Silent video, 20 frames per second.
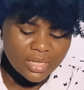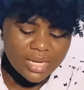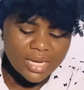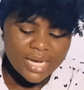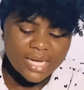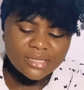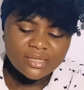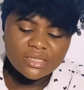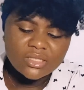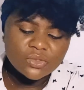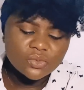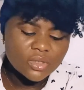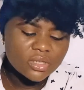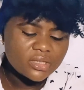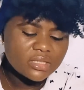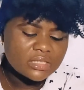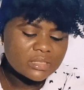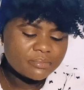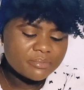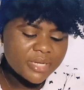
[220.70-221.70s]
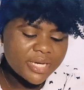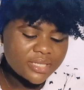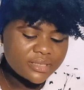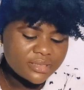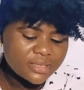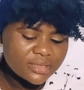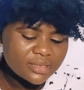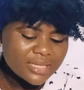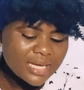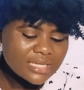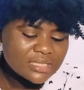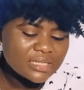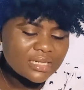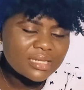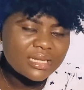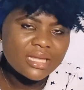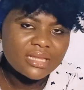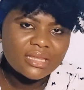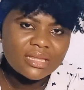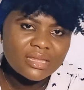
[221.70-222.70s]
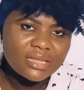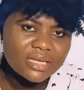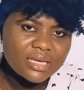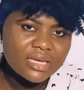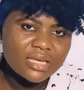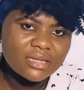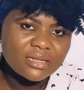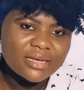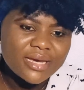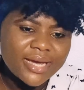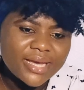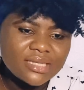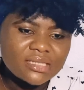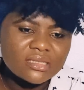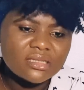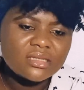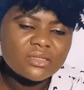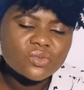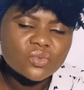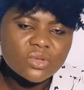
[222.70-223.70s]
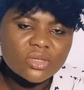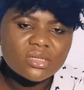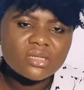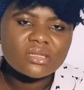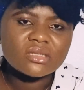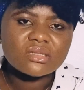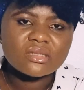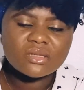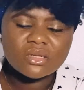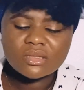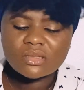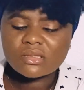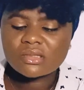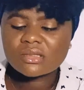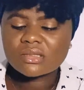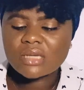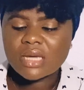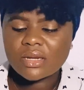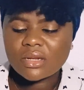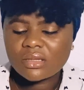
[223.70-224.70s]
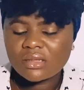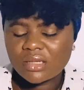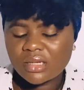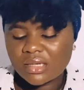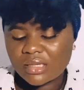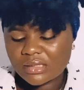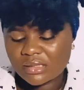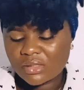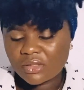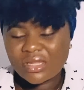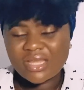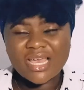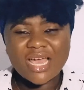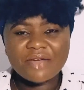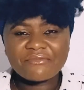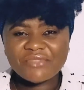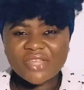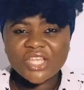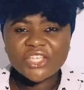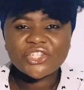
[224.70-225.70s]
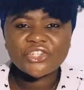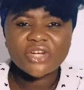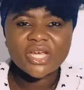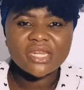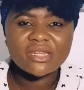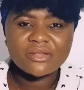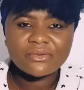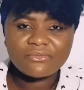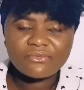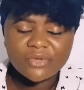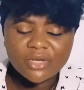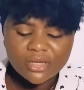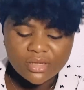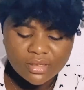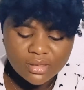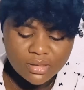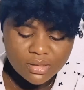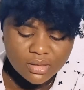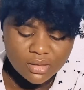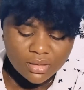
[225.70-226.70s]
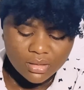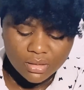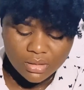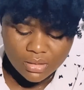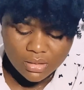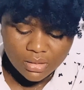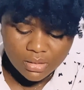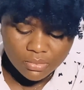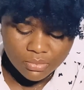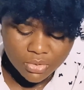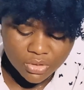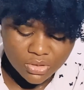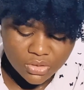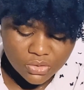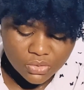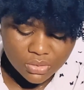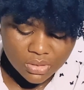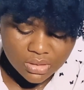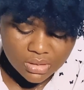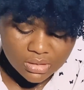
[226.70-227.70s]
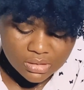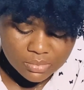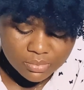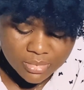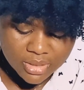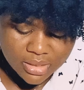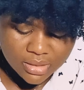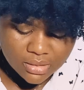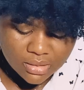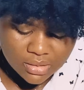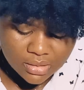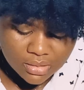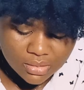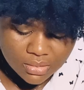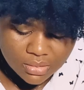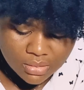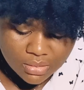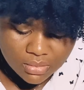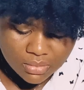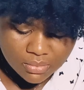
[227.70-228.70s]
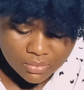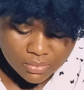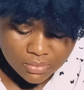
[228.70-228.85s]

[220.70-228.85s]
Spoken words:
and this one is made in, that's another thing again, guys. This one is not, I don't think they have Nigerian Nivea, but this one is made in I